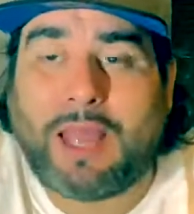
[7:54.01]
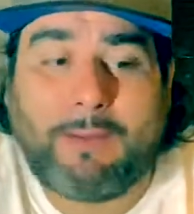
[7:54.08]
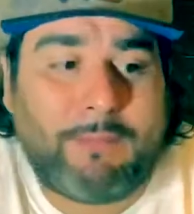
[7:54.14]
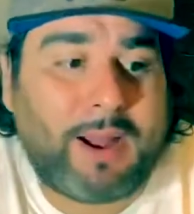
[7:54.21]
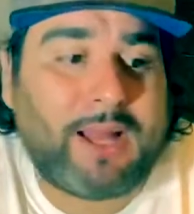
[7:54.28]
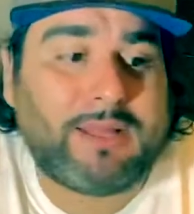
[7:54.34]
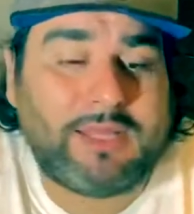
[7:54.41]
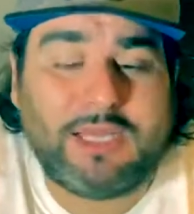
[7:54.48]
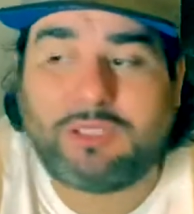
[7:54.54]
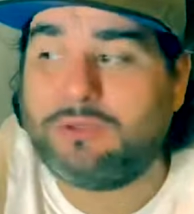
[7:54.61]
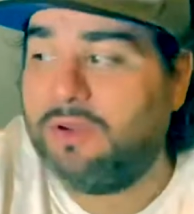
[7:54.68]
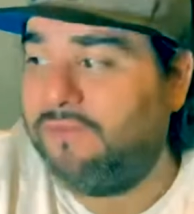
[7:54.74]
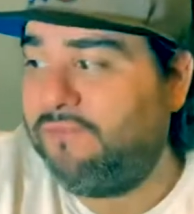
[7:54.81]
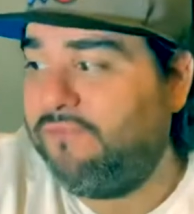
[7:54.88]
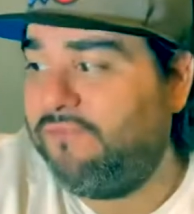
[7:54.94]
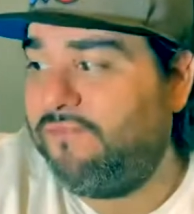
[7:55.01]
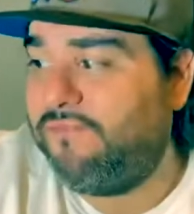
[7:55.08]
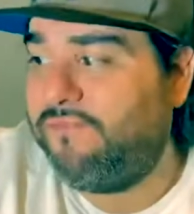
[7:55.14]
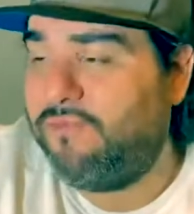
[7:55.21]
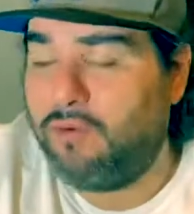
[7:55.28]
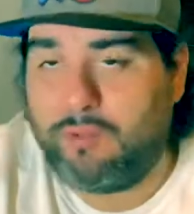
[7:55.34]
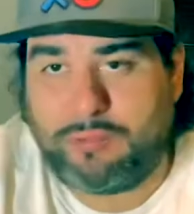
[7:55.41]
I bought this one
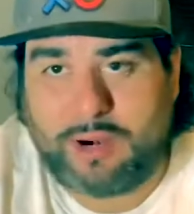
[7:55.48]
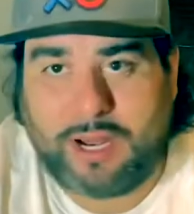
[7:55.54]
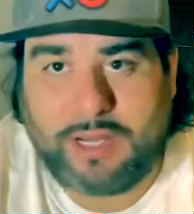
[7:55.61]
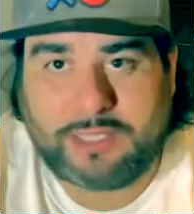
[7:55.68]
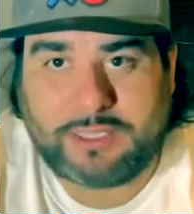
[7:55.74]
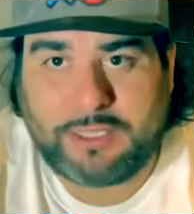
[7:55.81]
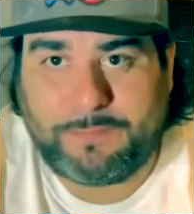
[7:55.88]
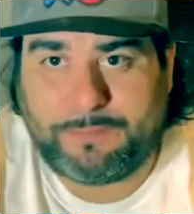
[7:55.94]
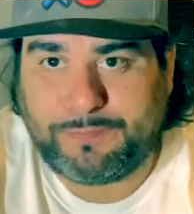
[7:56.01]
full price.